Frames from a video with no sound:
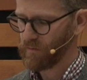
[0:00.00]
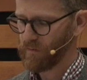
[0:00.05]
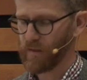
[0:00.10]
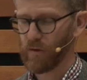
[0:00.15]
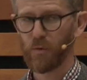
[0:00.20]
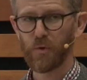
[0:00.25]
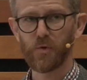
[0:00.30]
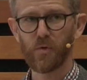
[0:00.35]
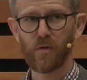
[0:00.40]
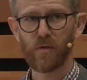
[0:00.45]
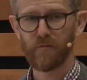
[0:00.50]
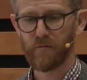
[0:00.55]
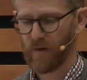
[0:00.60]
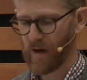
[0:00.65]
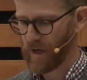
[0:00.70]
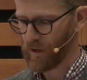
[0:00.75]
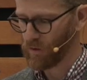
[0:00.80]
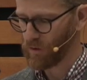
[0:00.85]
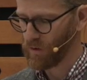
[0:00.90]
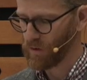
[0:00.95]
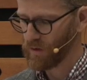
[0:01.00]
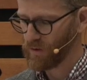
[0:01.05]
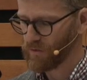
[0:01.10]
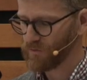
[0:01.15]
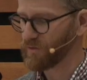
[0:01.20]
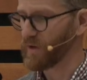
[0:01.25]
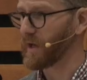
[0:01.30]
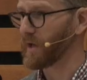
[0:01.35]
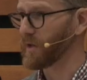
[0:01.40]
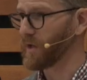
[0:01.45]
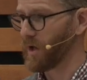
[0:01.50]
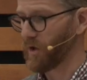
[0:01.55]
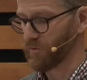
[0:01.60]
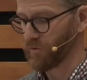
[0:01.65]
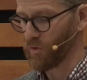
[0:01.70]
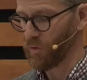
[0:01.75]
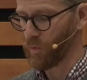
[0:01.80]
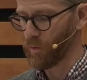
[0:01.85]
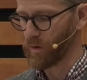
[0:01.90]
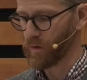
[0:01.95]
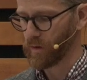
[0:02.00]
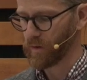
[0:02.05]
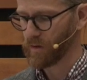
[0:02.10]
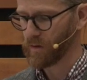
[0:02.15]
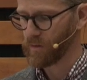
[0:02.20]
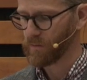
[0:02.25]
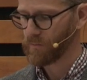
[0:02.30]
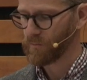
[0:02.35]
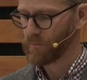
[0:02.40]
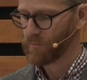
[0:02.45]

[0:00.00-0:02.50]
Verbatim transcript: that will do the vital psychological work.